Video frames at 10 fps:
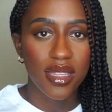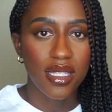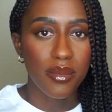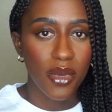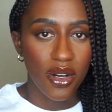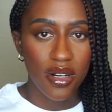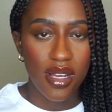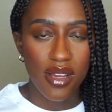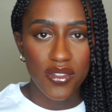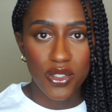the murder
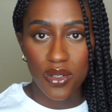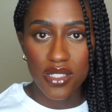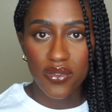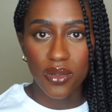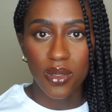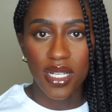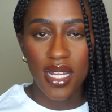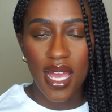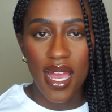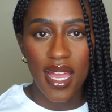of George Floyd,
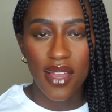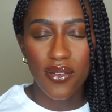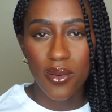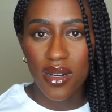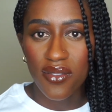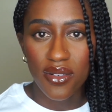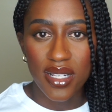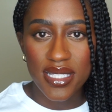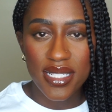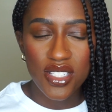I, for whatever
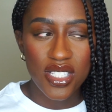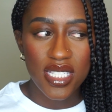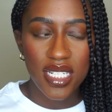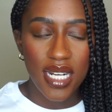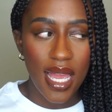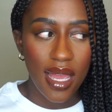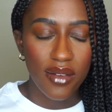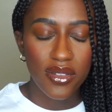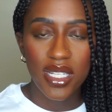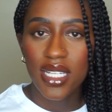reason, just didn't have